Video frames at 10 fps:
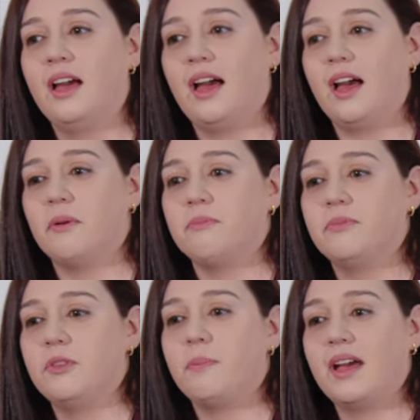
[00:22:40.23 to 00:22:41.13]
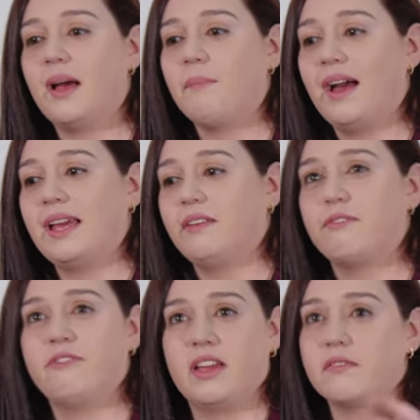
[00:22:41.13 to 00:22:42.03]
Um, the my
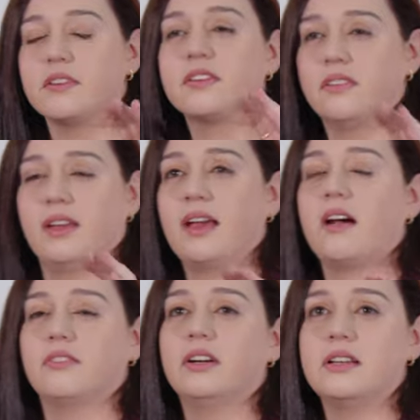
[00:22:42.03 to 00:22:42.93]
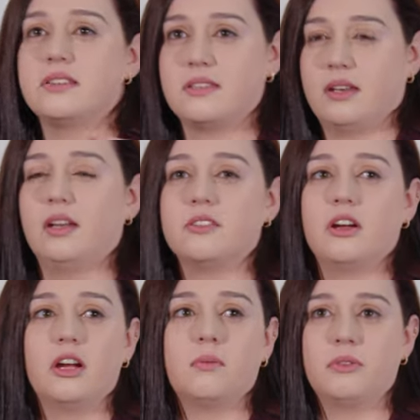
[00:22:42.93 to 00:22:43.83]
favourite thing ever is sitting
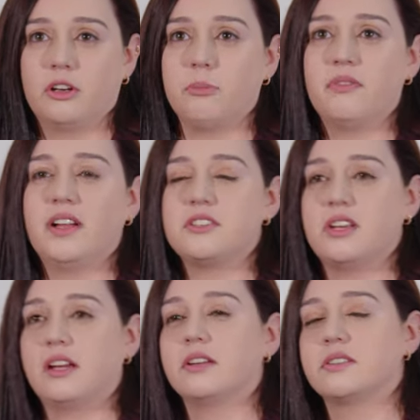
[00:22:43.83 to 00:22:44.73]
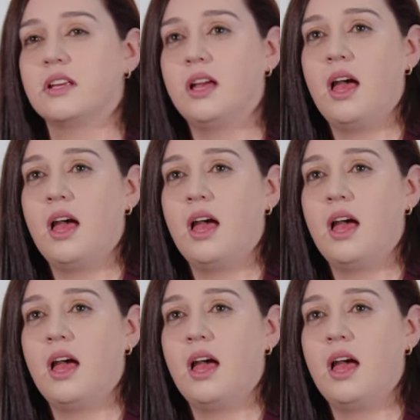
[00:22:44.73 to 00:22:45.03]
down with a group of engineers